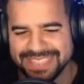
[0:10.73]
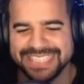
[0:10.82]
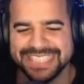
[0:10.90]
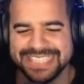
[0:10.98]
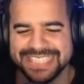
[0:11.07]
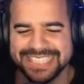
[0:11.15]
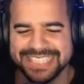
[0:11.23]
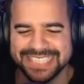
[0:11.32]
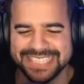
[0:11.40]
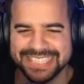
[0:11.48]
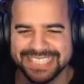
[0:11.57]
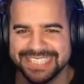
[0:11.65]

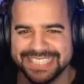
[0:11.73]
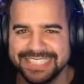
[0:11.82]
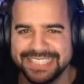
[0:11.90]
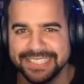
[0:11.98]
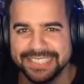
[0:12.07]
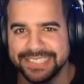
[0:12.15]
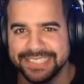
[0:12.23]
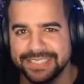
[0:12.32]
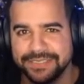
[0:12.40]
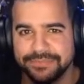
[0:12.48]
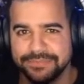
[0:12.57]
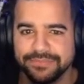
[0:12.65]

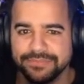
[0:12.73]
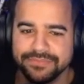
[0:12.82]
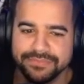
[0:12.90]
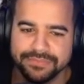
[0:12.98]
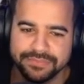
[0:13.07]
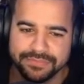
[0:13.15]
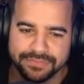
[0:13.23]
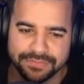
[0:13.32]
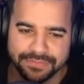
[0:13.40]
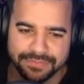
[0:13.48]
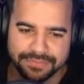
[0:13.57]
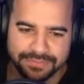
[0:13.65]

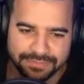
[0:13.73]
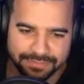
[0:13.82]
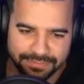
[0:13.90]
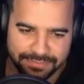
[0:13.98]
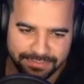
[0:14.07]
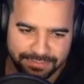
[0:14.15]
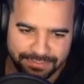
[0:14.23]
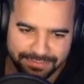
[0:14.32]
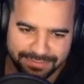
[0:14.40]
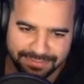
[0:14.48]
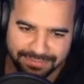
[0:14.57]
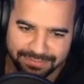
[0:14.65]

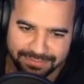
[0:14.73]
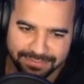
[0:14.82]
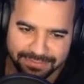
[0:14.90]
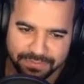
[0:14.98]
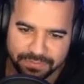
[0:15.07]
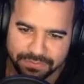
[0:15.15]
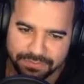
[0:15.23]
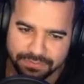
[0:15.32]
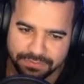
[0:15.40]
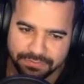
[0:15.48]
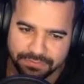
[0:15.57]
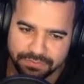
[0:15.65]
This person isn't speaking.